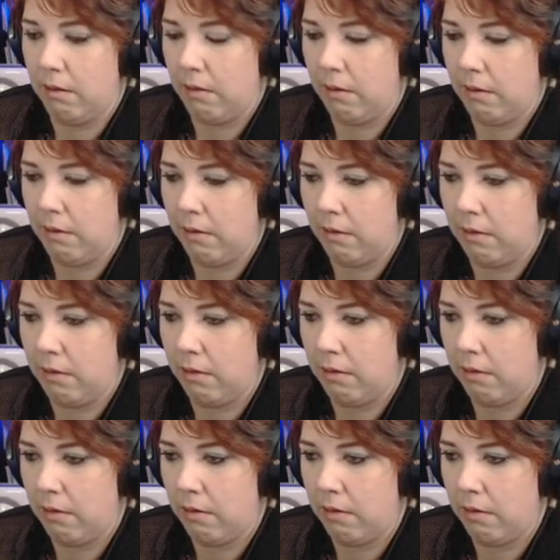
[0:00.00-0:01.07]

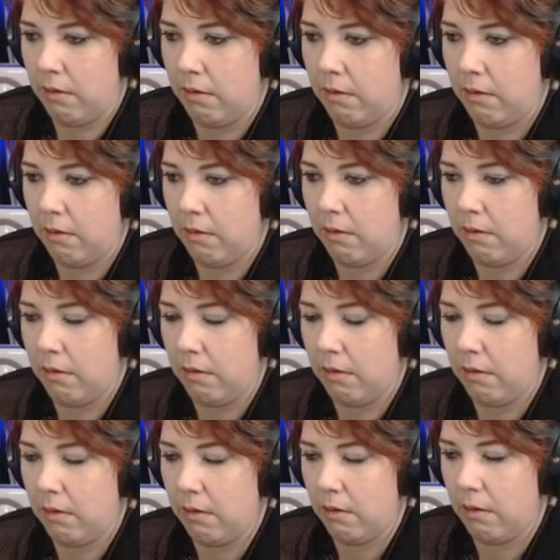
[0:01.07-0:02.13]

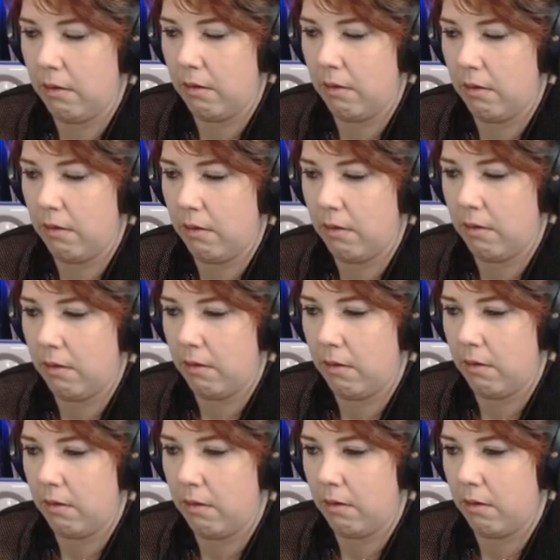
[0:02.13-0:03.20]

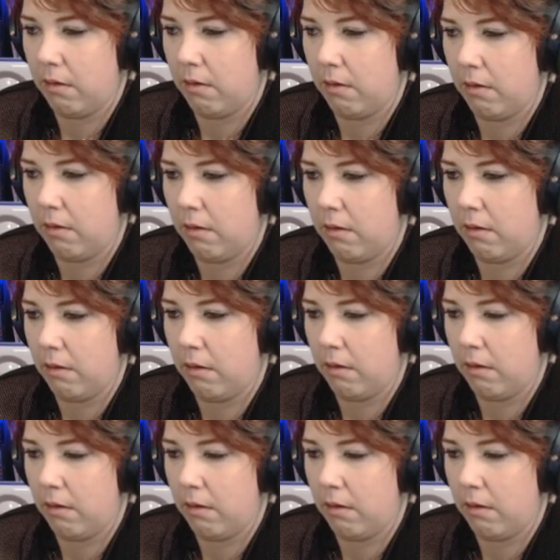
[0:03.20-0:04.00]
No one is speaking in this clip.